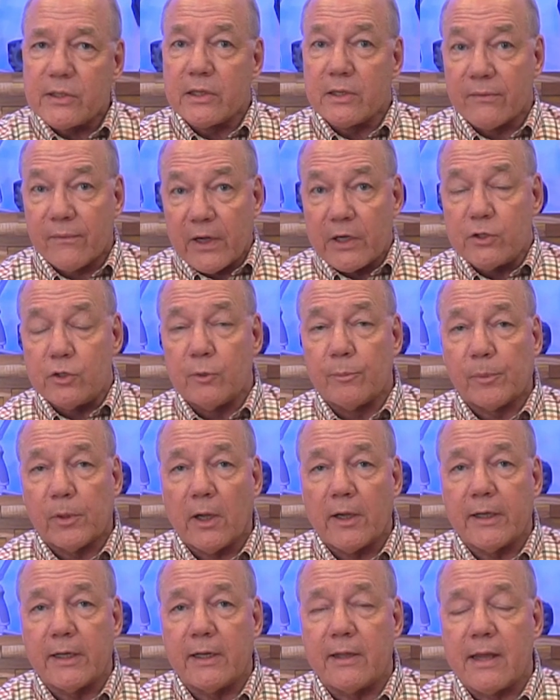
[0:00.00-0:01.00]
the device you
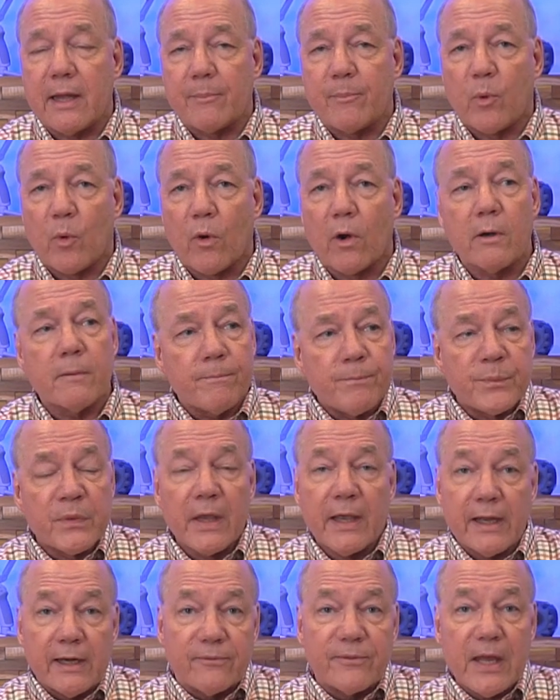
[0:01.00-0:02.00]
plug into that port,
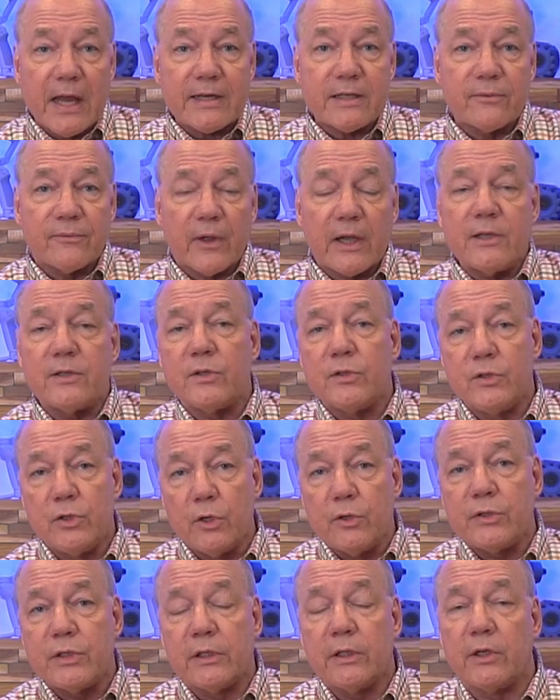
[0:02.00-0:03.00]
and if that device is
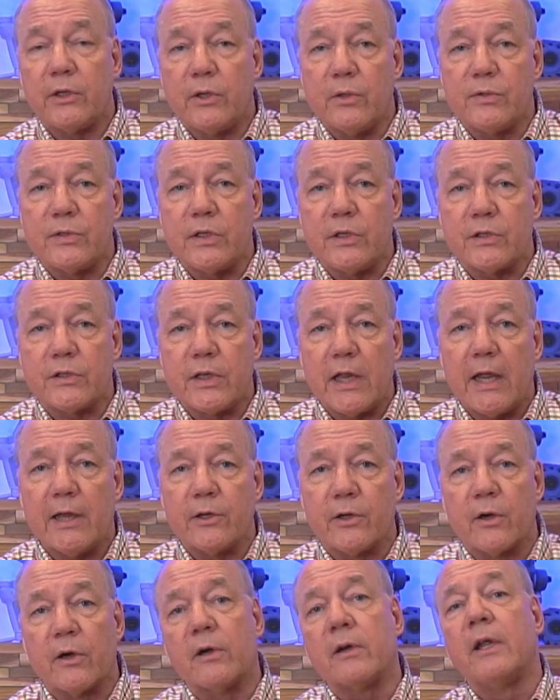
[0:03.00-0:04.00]
using the QC
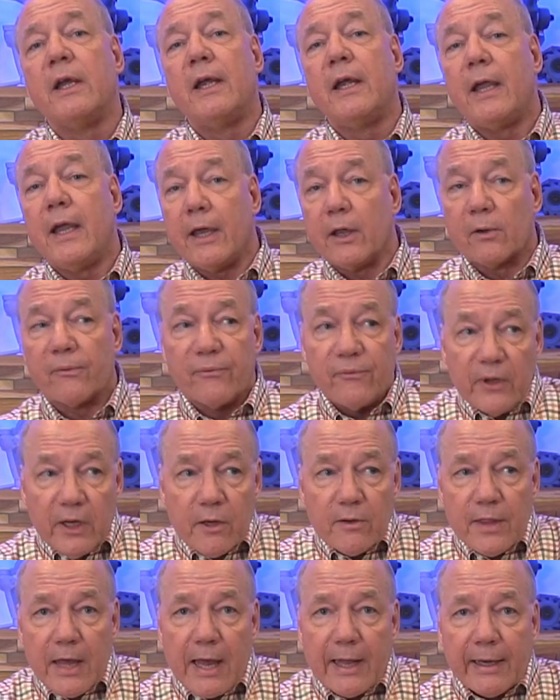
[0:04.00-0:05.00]
standard, it'll
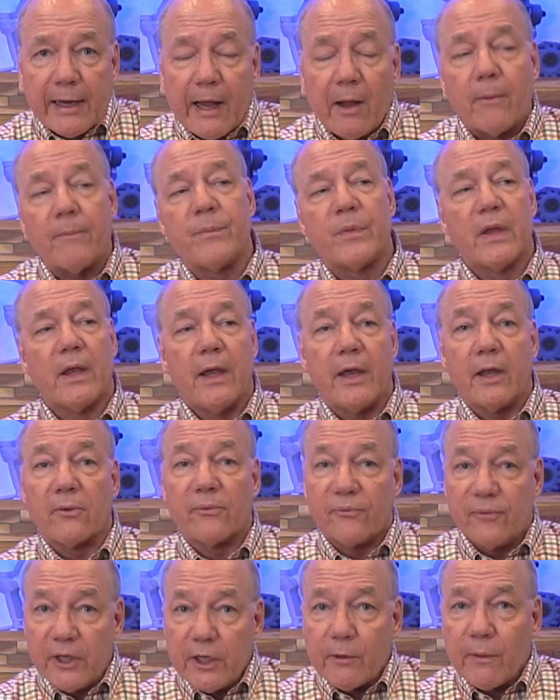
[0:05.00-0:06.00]
figure that out. It'll
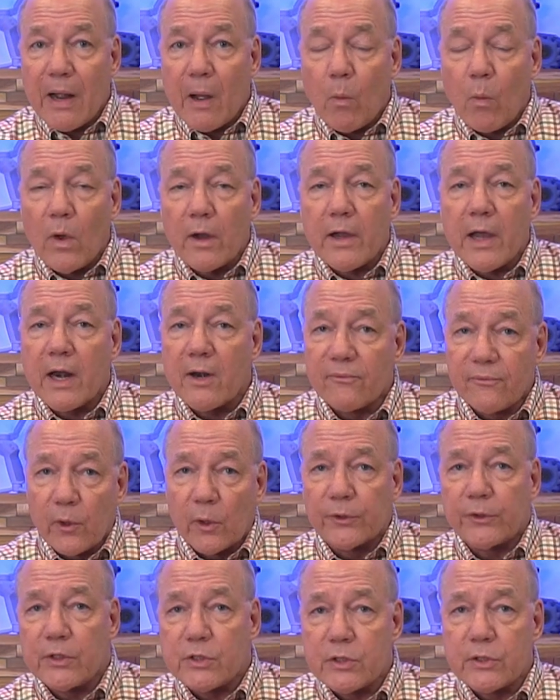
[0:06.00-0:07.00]
figure out what kind of
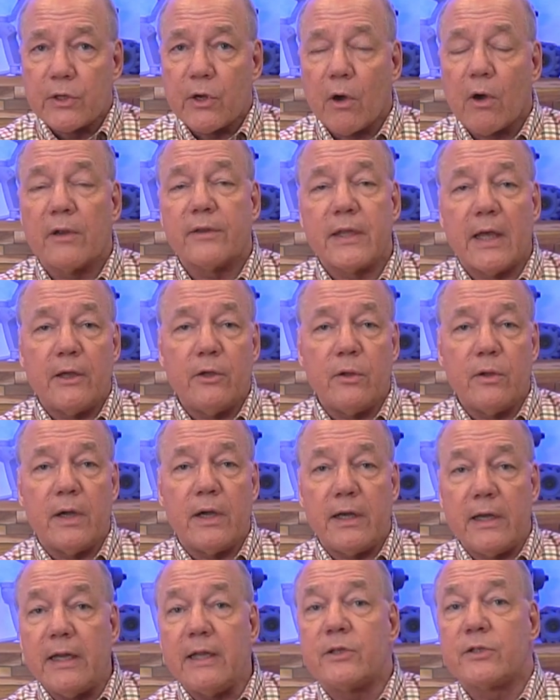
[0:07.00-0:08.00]
voltage and current that unit
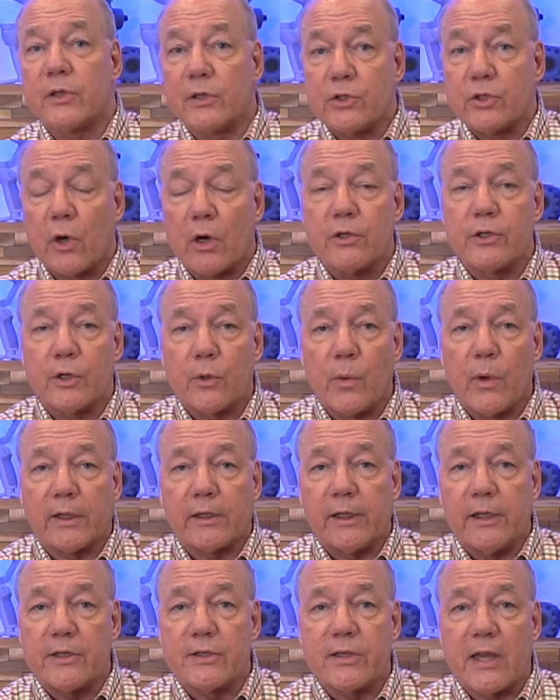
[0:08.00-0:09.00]
needs to charge it
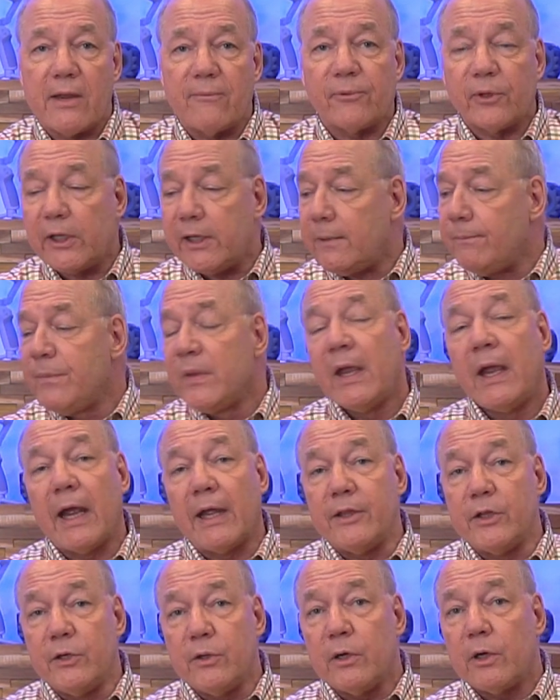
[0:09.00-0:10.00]
quickly and safely,
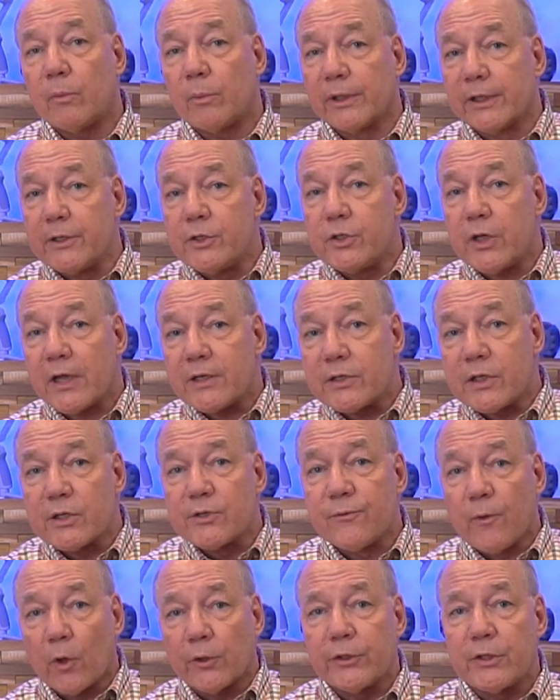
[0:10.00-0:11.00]
and the unit will adjust its
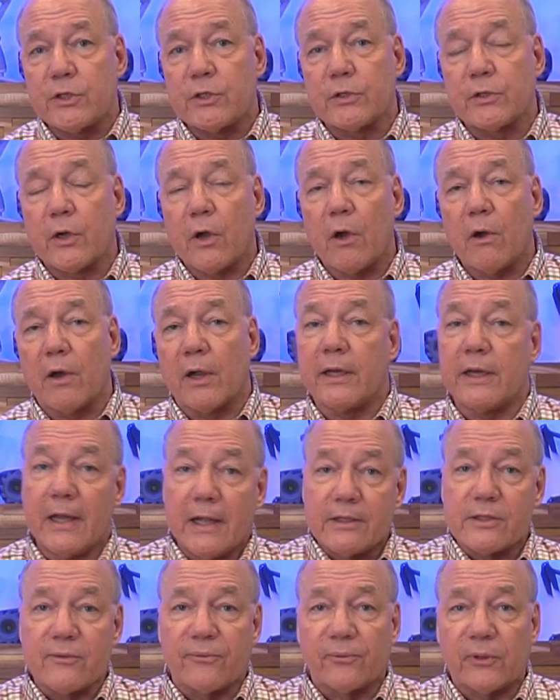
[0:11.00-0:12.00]
voltage and current
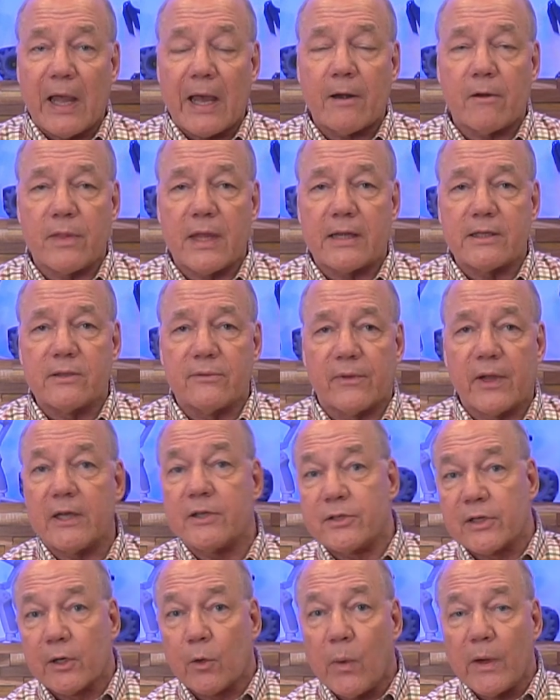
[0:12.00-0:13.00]
to flatter that
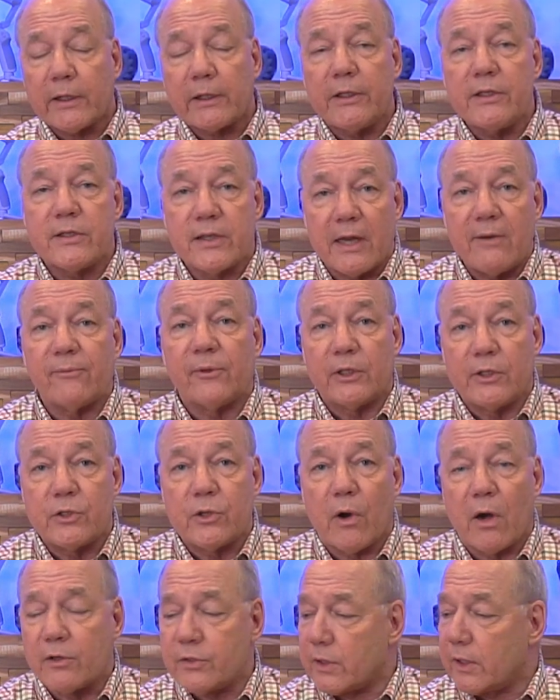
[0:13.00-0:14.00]
device to quickly, safely
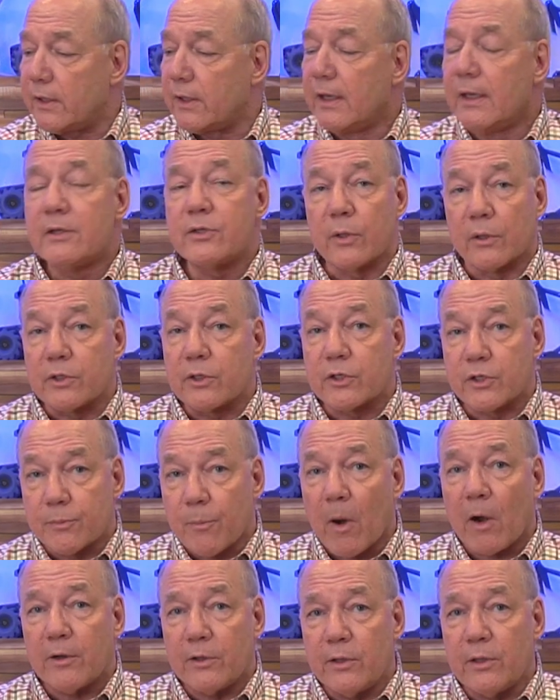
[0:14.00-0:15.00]
charge it. So it's a
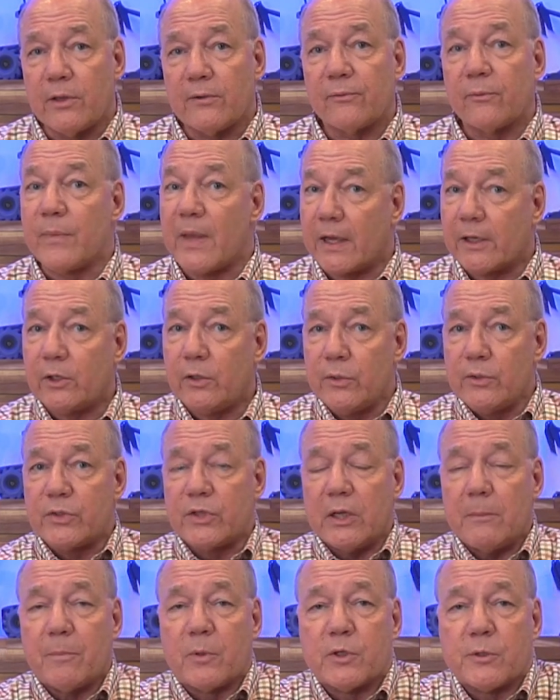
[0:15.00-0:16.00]
smart unit from that
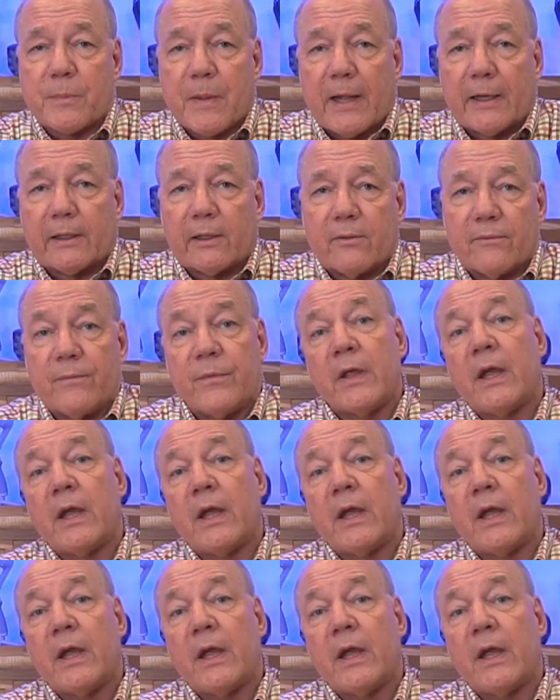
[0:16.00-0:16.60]
QC perspective.